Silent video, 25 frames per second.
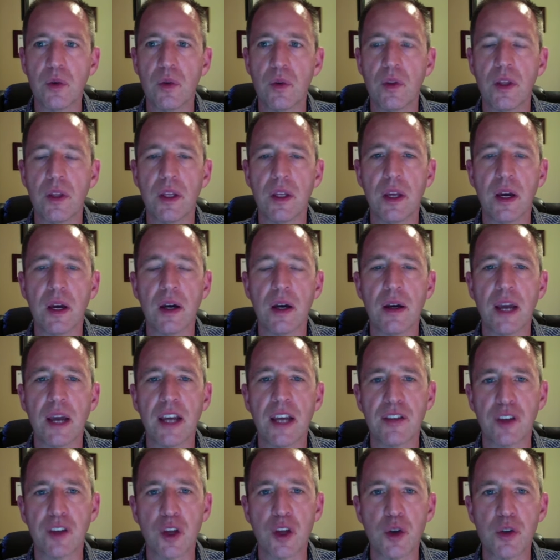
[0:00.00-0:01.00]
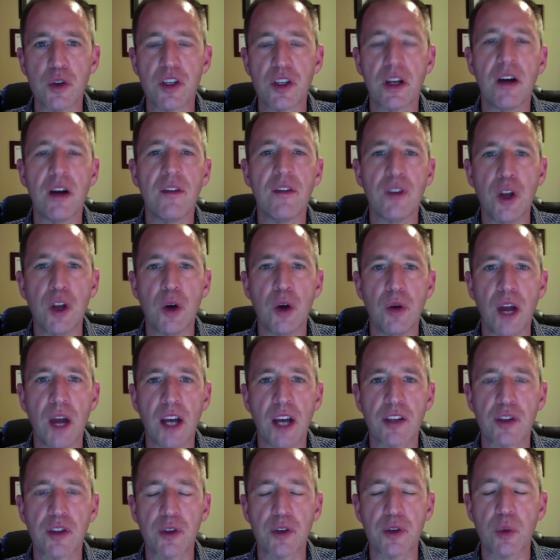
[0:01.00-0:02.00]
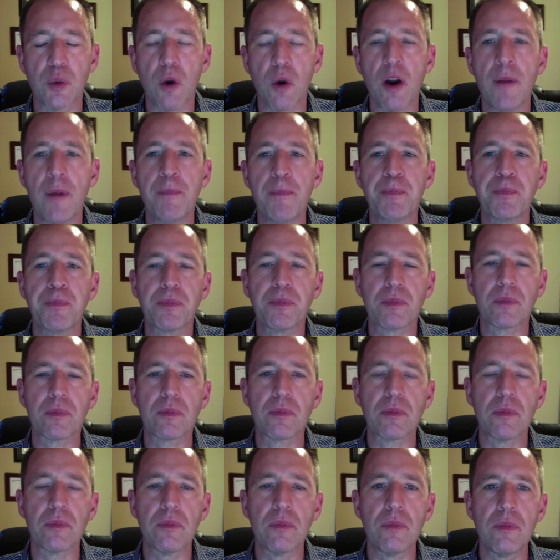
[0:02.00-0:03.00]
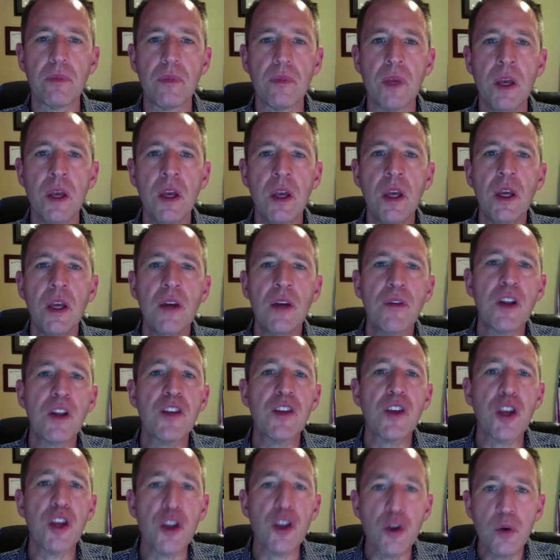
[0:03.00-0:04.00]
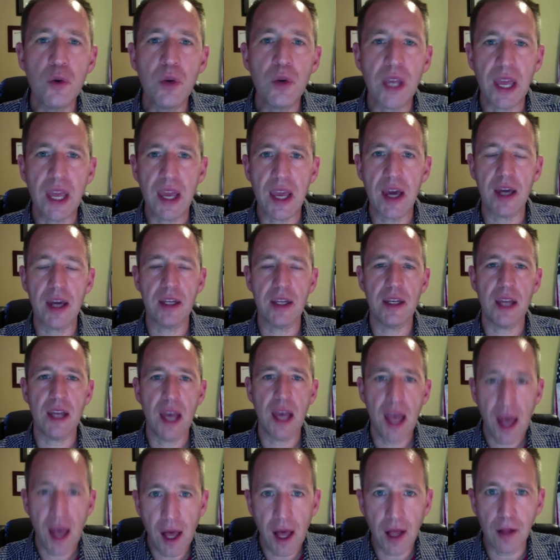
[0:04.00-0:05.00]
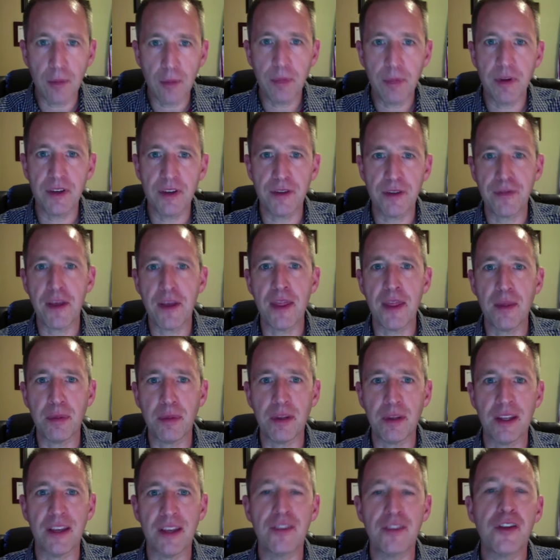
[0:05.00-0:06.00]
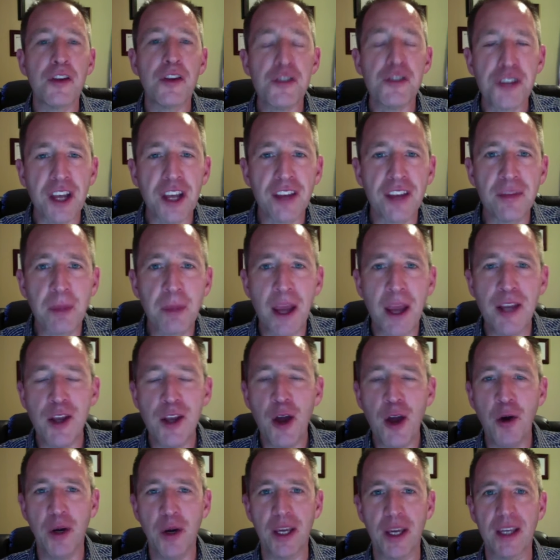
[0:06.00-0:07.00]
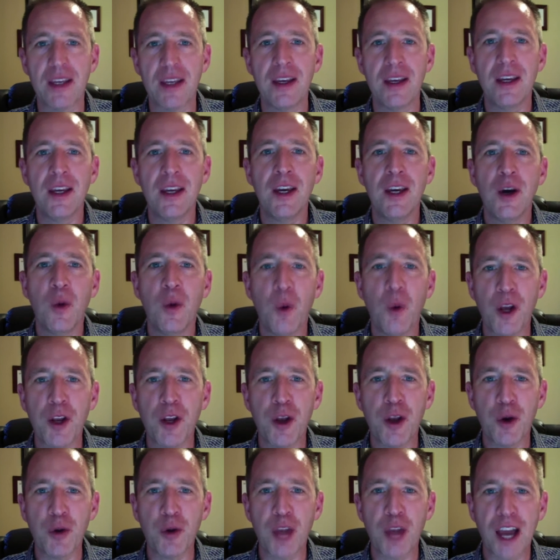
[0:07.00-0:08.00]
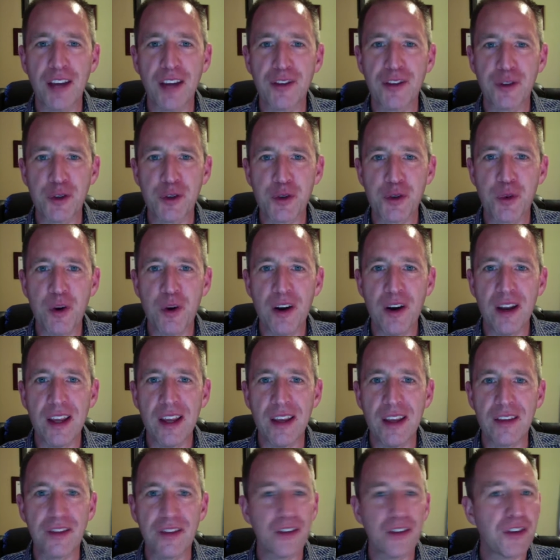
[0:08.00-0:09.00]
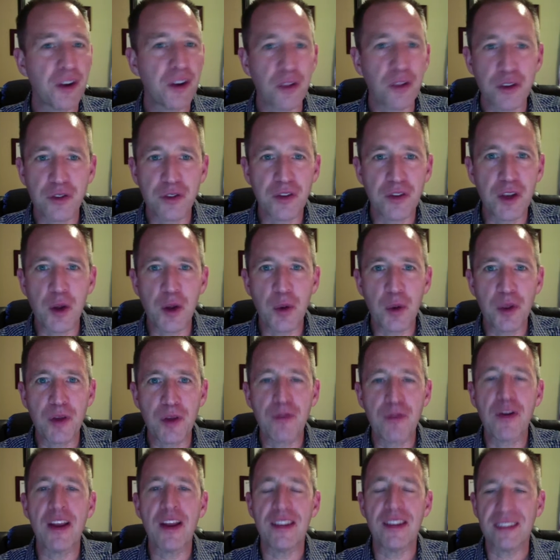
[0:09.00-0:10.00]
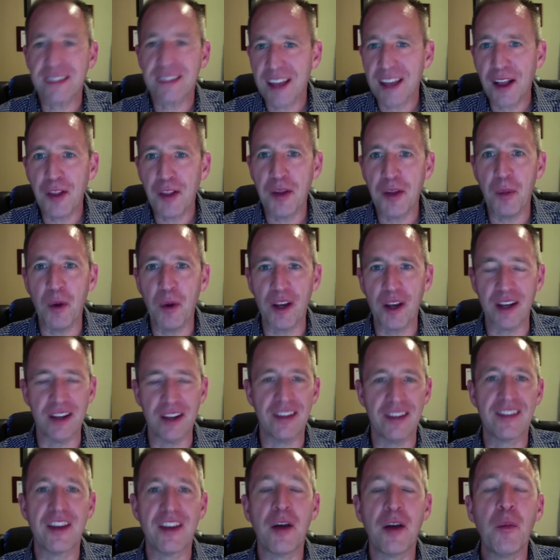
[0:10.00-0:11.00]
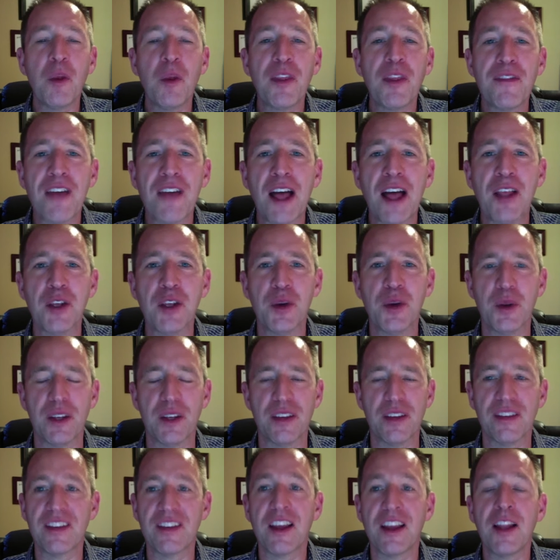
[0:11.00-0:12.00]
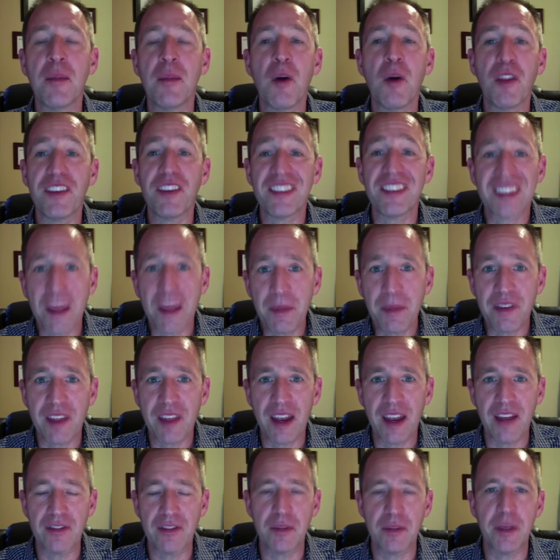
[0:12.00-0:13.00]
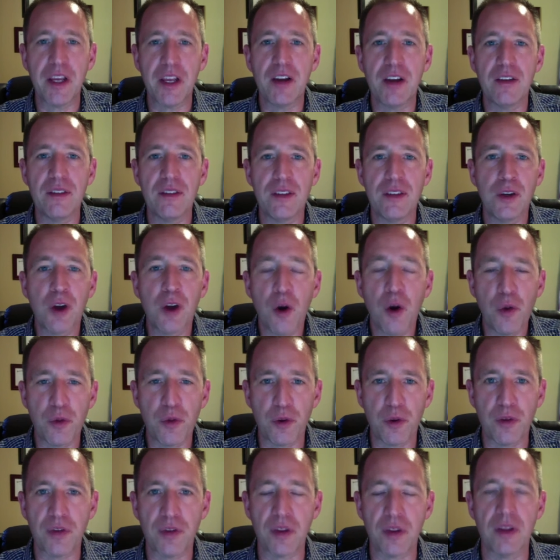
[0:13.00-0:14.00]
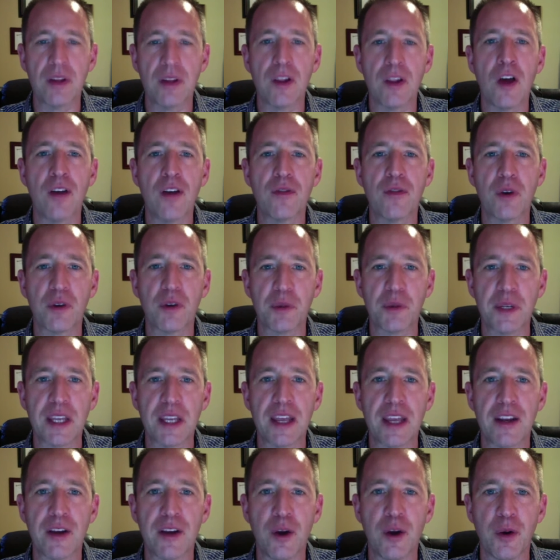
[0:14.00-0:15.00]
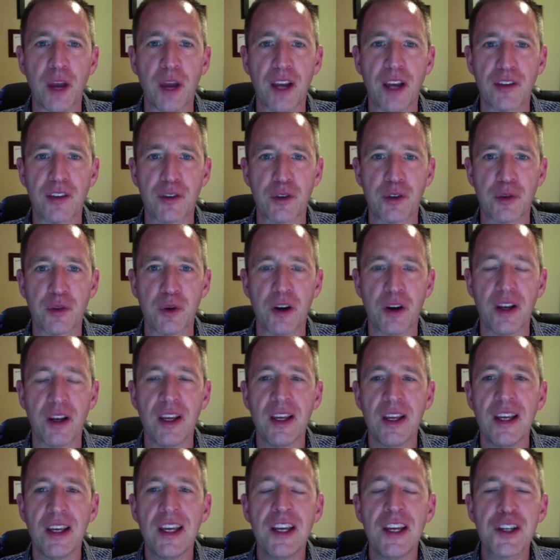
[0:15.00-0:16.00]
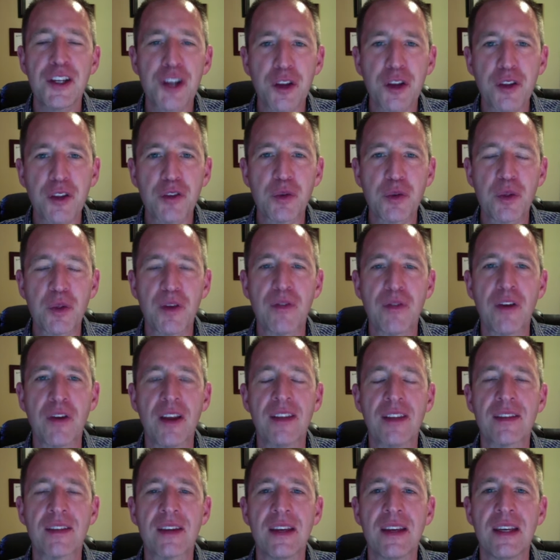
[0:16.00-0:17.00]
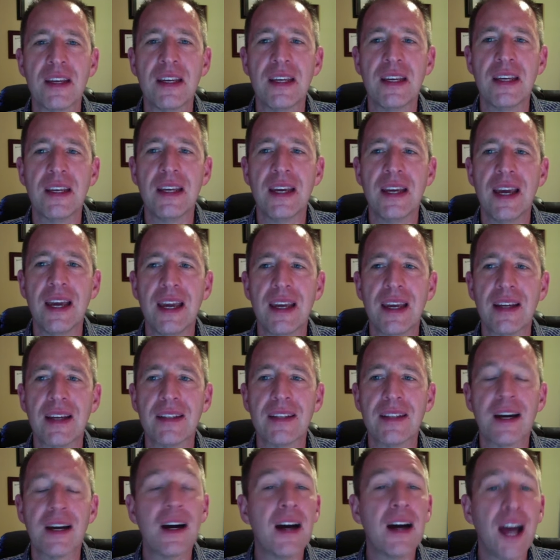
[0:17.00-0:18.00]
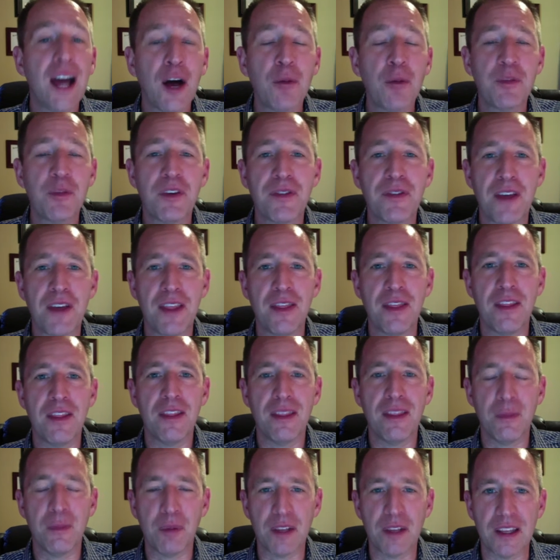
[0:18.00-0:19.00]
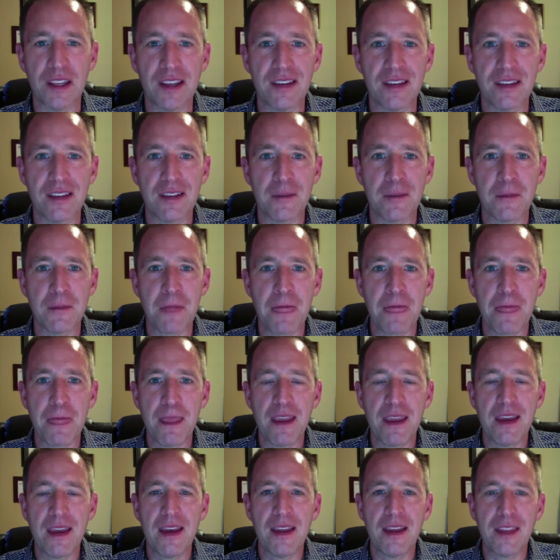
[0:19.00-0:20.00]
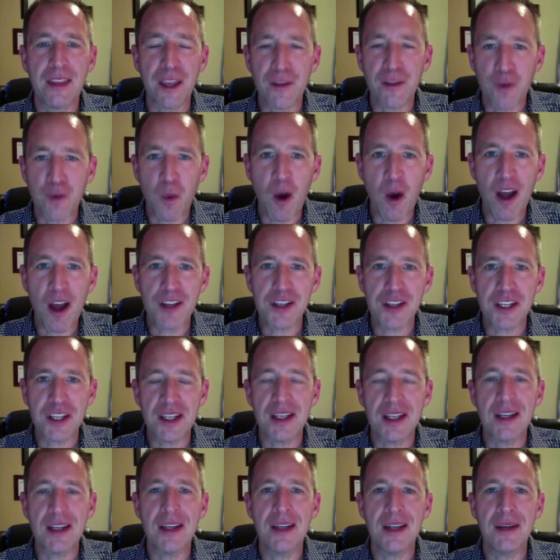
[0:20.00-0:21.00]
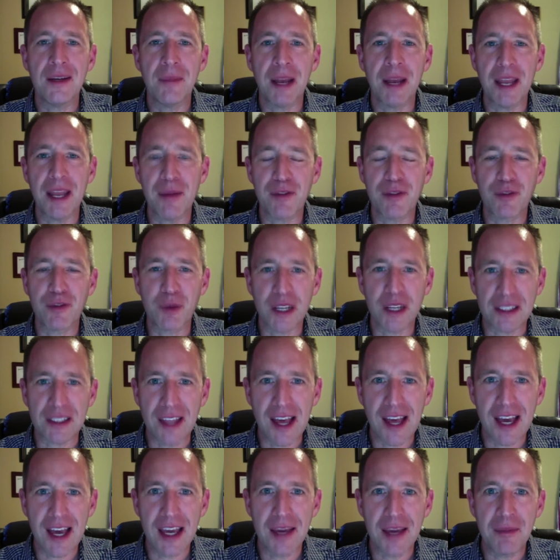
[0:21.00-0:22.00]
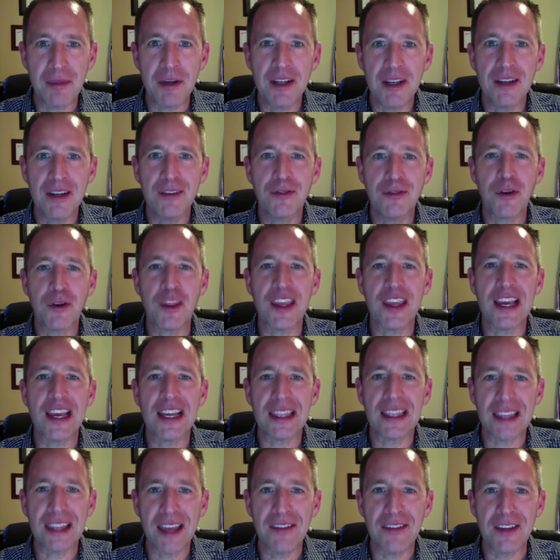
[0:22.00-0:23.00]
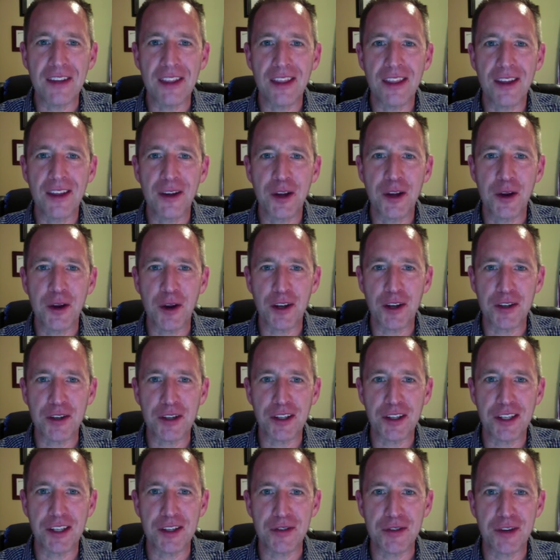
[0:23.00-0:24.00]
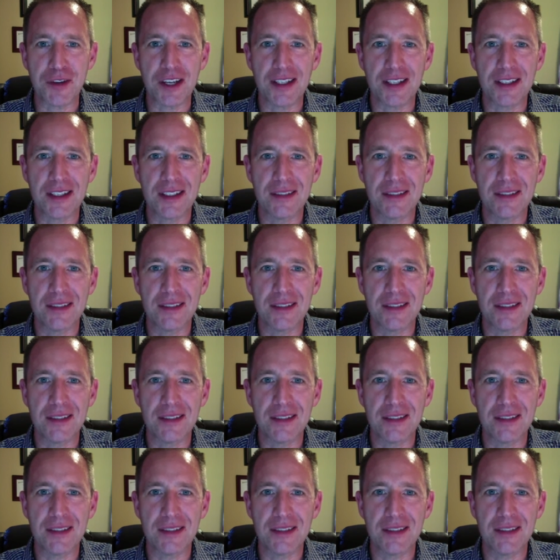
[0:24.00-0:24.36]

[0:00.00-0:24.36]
the execution of a no-knock search warrant. Friends, you can help defend the police just by knowing what a no-knock search warrant is. Share this video with your friends. Tell them what it is. Tell them what the value it is. Tell them all the steps that have to be you go through for the law enforcement to get a no-knock search warrant. Share this with your friends and help defend the police. Thank you for watching. My name is Rick Leib for the 11th Congressional District.